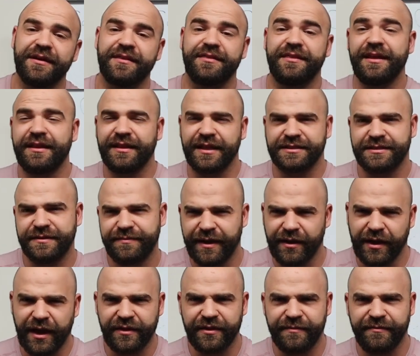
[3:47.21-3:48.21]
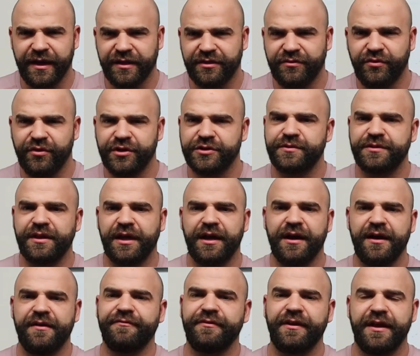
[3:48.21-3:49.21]
I think that's about how the math works with the
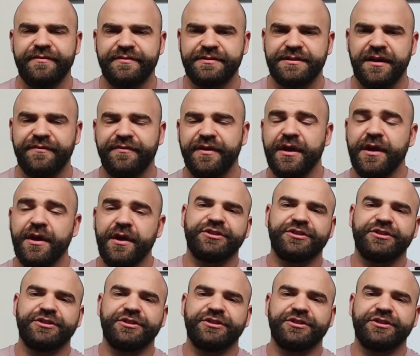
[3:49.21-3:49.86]
half-life stuff.